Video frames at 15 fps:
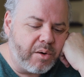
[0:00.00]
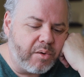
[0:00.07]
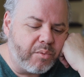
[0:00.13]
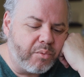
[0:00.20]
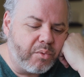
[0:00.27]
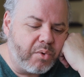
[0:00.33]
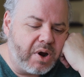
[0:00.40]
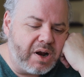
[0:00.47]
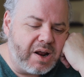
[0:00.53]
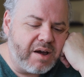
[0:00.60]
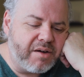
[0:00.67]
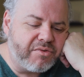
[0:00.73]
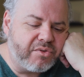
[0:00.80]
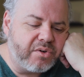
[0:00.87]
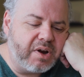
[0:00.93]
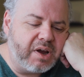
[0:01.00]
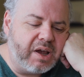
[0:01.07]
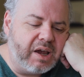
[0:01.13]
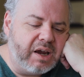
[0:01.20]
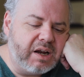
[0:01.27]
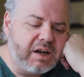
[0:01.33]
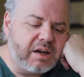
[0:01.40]
Right after I
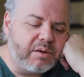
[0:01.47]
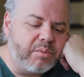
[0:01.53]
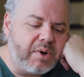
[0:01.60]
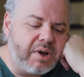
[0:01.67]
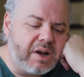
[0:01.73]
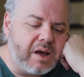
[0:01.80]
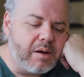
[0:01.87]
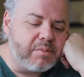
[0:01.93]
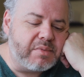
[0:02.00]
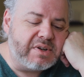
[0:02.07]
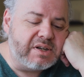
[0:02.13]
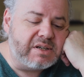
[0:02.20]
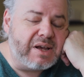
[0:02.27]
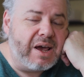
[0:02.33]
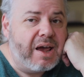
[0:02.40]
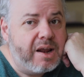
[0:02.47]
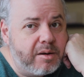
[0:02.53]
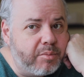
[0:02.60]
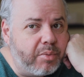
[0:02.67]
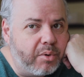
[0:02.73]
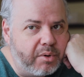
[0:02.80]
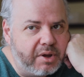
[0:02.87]
ate, it went up to
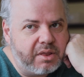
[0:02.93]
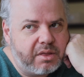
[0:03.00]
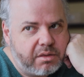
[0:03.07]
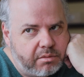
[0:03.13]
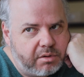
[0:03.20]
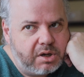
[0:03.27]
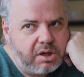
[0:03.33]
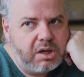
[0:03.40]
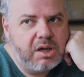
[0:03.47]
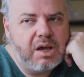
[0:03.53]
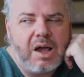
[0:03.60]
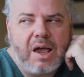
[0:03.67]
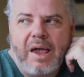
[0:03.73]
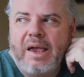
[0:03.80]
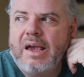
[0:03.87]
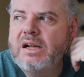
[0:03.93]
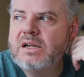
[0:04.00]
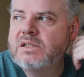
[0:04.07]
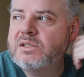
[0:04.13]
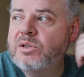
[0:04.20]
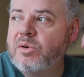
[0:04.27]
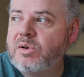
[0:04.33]
10.3,
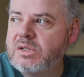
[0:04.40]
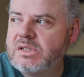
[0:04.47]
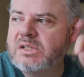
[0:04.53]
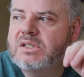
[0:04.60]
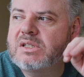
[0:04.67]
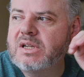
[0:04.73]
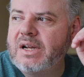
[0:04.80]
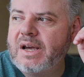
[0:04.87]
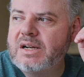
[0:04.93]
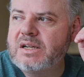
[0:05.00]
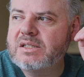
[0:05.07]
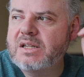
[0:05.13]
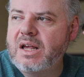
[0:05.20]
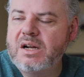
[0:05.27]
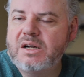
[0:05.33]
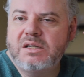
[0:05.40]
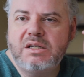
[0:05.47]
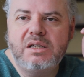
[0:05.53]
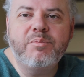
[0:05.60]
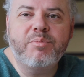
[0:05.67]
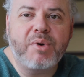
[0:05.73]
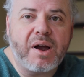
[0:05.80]
and so today I decided to
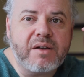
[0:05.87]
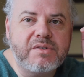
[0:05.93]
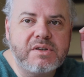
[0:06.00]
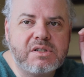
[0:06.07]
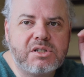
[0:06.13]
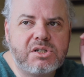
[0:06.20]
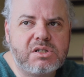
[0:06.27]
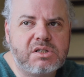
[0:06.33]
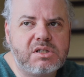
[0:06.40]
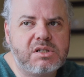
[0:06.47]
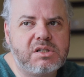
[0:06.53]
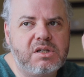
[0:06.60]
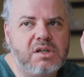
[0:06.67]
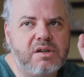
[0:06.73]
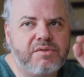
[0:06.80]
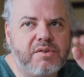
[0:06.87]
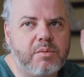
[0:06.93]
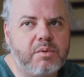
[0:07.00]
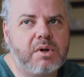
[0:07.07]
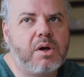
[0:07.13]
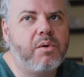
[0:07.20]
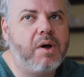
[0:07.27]
eat breakfast just to see if it
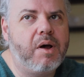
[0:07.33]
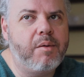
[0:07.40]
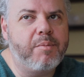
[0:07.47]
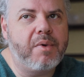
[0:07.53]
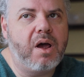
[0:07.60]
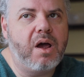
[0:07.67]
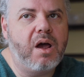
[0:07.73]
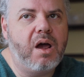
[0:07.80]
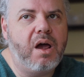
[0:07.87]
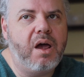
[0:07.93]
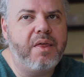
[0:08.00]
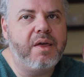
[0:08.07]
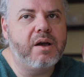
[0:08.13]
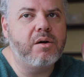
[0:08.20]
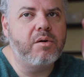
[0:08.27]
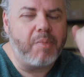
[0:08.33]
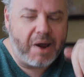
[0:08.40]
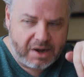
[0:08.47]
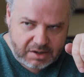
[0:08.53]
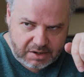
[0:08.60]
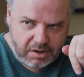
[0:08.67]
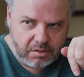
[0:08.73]
would go up and then go
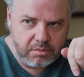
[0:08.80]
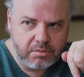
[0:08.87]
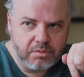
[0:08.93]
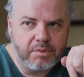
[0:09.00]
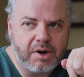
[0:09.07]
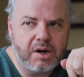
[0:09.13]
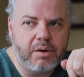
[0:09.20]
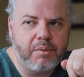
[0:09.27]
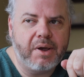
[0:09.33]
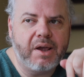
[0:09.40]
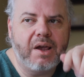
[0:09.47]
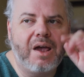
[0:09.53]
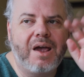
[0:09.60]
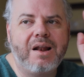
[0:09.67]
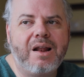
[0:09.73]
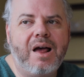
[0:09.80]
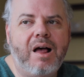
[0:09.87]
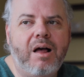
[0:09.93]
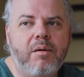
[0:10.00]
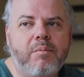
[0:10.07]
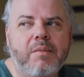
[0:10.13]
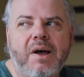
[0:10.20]
back down right away and
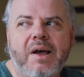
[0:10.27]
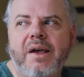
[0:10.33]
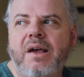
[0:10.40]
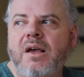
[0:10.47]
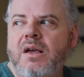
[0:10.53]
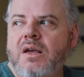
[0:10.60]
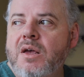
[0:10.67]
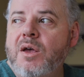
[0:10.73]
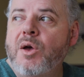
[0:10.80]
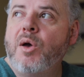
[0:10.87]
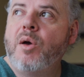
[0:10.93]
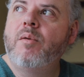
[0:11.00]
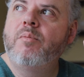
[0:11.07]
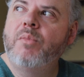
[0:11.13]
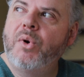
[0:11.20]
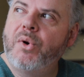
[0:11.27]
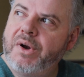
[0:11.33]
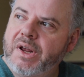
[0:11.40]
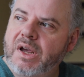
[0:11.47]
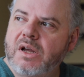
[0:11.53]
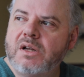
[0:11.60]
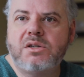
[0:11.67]
help my
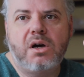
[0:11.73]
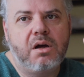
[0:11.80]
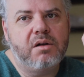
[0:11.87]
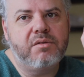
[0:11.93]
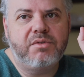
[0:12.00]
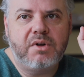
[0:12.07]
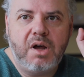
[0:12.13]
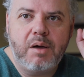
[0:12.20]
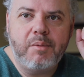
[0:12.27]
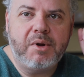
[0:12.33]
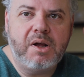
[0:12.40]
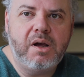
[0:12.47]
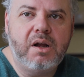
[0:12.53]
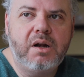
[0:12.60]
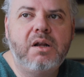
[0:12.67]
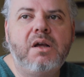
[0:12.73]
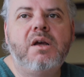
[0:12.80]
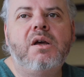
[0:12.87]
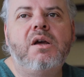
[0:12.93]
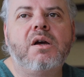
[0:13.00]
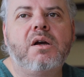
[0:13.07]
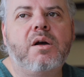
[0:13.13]
morning dawn phenomenon
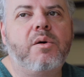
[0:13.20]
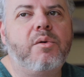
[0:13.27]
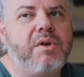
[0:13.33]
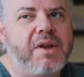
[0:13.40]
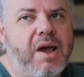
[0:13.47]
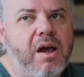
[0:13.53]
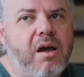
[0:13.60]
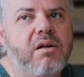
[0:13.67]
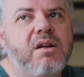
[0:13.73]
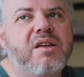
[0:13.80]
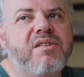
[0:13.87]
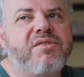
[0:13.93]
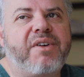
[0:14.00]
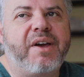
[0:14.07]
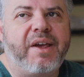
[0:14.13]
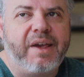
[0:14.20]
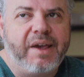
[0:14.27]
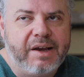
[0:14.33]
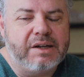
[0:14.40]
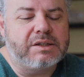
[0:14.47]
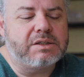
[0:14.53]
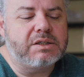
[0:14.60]
go down if I
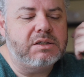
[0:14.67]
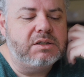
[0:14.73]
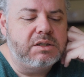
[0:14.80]
ate.